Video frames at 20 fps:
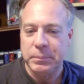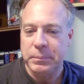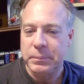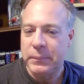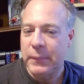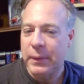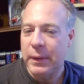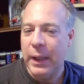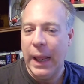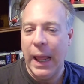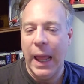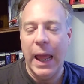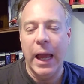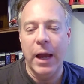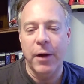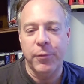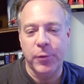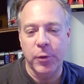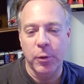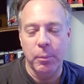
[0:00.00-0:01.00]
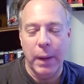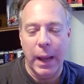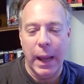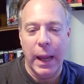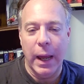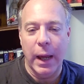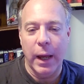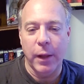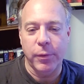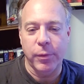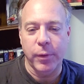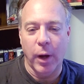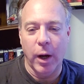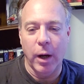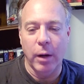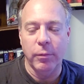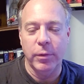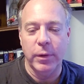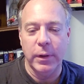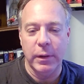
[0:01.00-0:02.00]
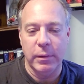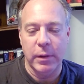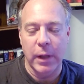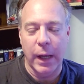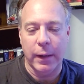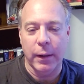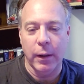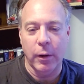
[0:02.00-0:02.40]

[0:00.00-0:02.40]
the aftermath of the attack